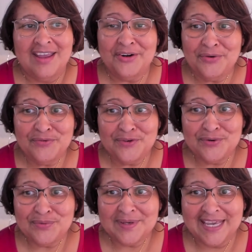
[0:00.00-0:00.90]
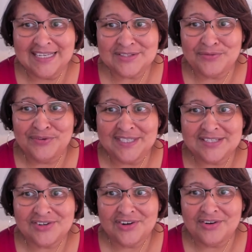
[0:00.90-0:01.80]
interview guest
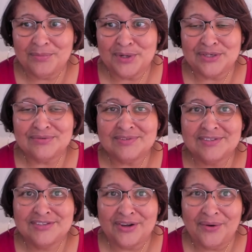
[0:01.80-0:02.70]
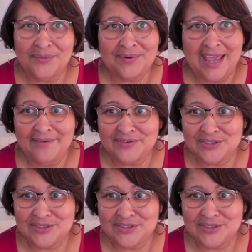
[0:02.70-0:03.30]
feature where you don't have